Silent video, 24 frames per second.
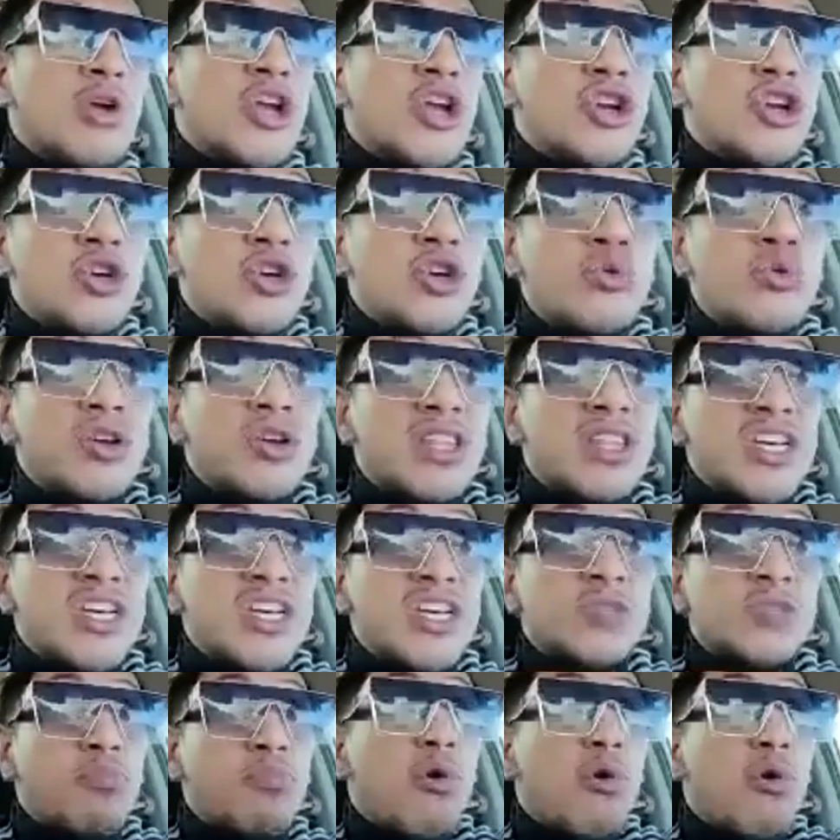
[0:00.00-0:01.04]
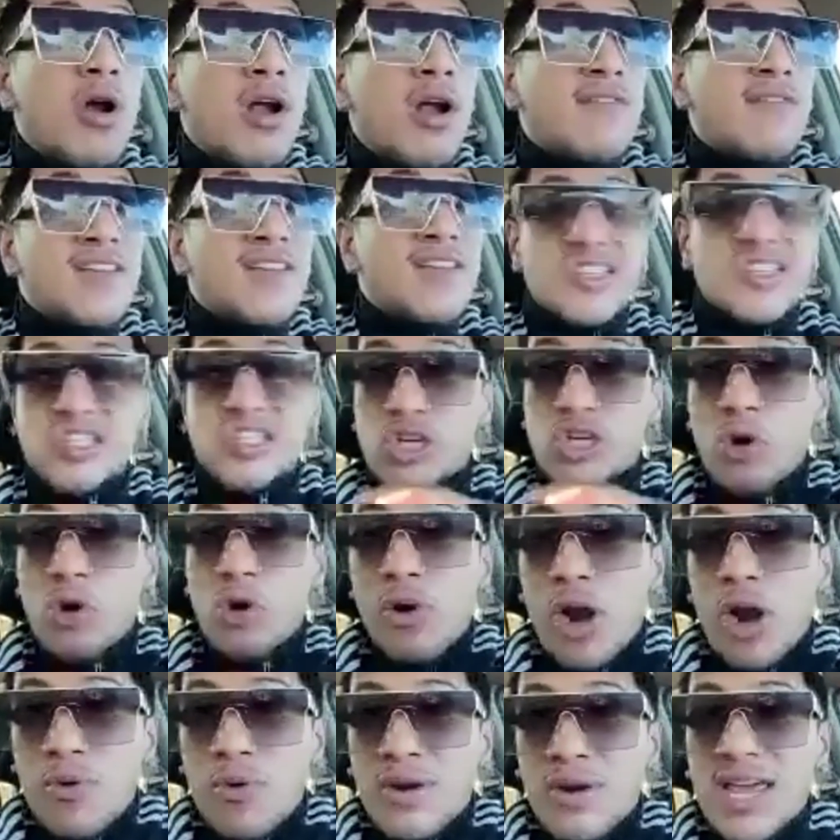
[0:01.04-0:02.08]
you're doing this sport that's so
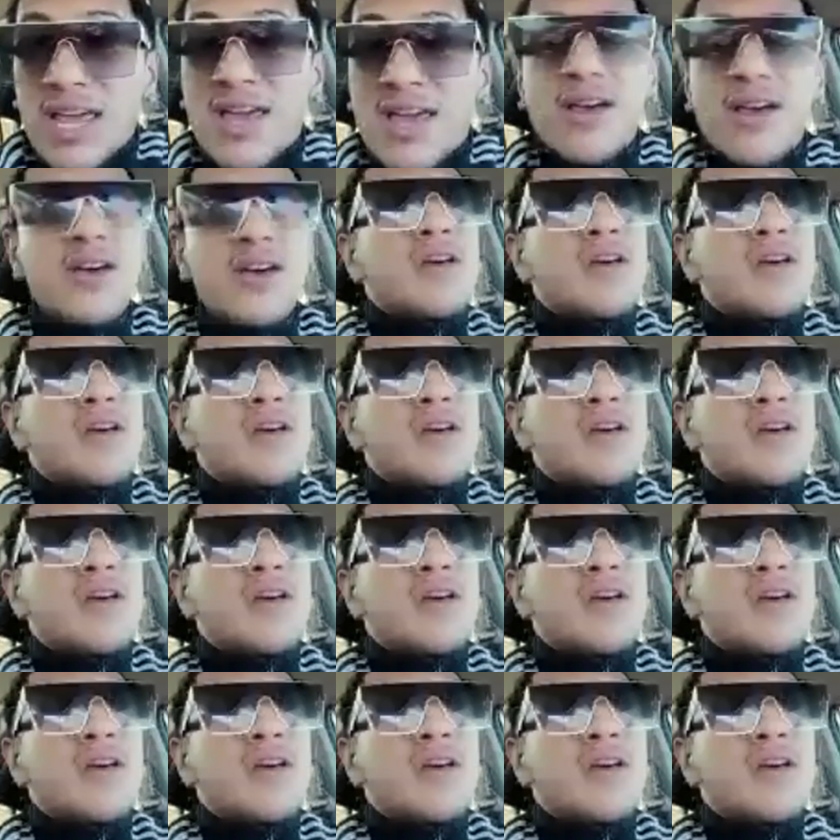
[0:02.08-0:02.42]
lonely.